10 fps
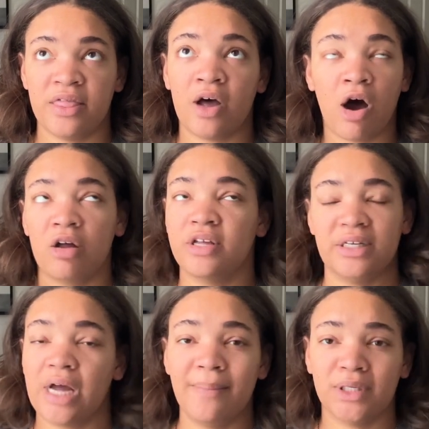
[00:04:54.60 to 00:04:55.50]
all the
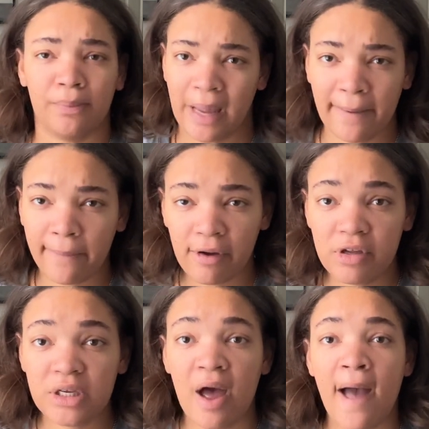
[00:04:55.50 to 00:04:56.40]
assignments are
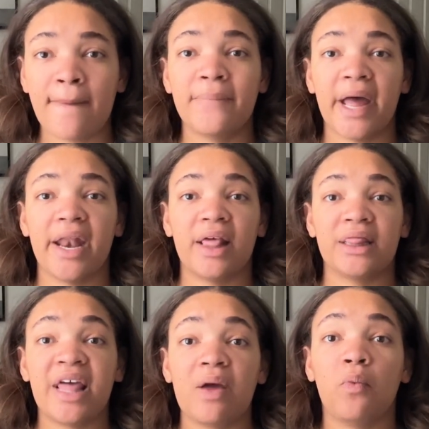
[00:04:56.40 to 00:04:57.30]
papers, but
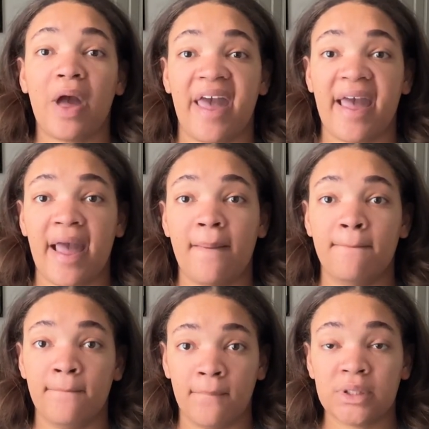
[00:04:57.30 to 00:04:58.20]

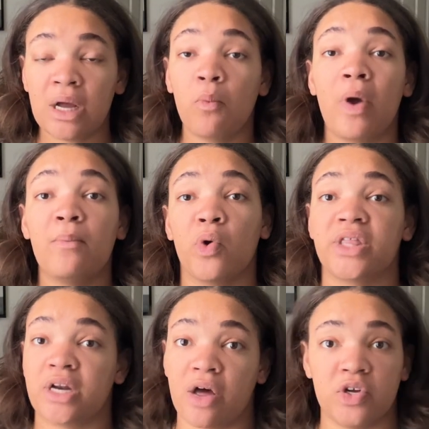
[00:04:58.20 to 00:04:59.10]
some weigh more
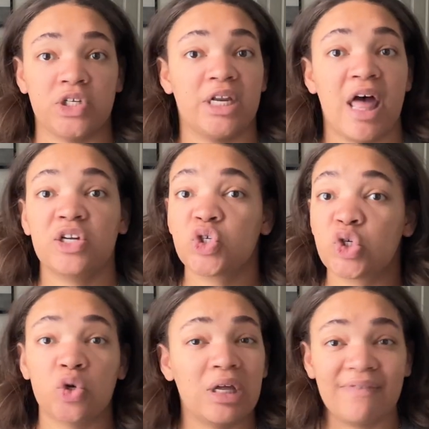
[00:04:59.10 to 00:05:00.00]
than others, and that's
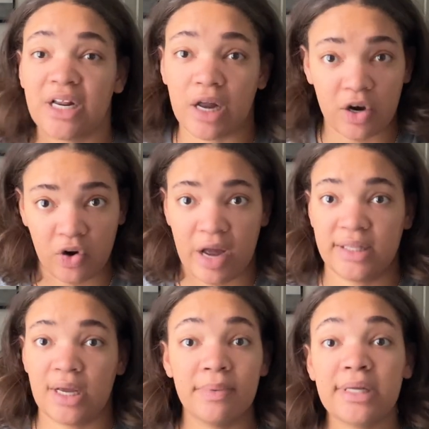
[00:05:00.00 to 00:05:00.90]
true even in undergrad.
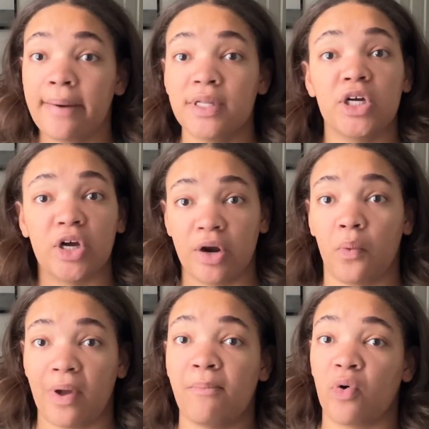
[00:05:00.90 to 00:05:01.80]
Some assignments are going to
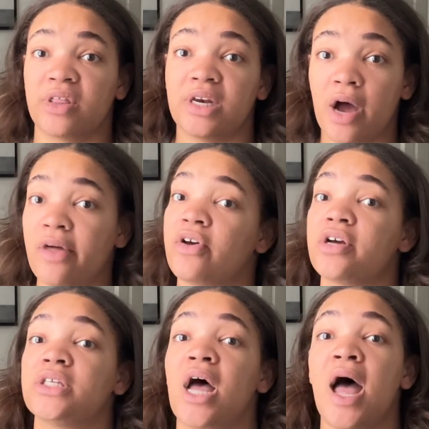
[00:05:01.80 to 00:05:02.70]
weigh more than
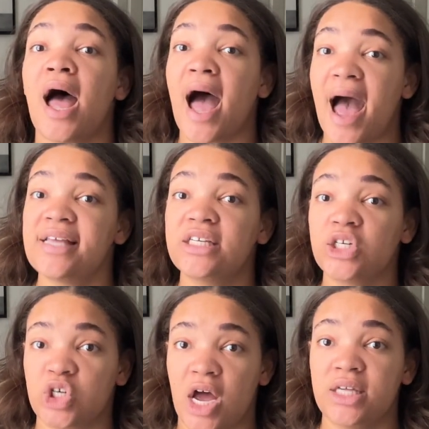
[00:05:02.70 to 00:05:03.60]
others. I
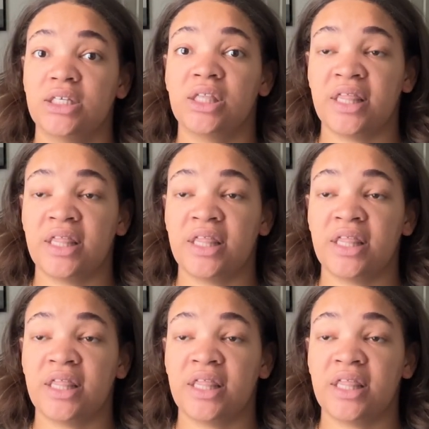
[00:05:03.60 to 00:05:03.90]
suggest